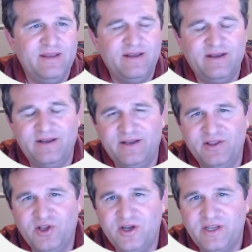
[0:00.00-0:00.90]

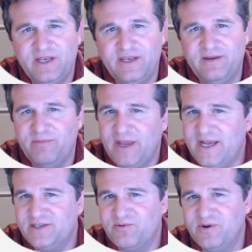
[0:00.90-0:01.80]
login and
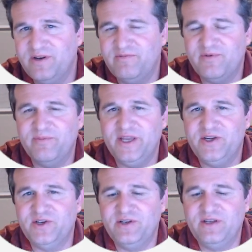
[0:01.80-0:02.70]
password
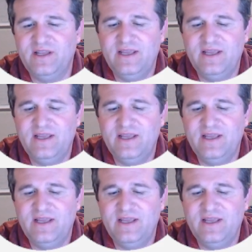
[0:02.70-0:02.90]
information,